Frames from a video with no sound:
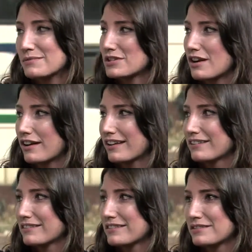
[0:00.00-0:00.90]

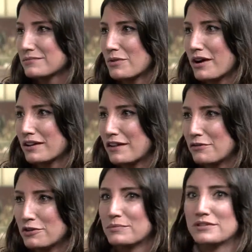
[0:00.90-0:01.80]
shocking to walk into
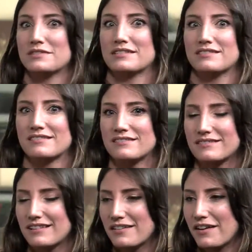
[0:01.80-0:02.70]
that room and just
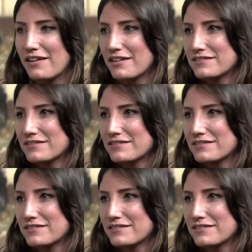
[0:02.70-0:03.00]
there they are.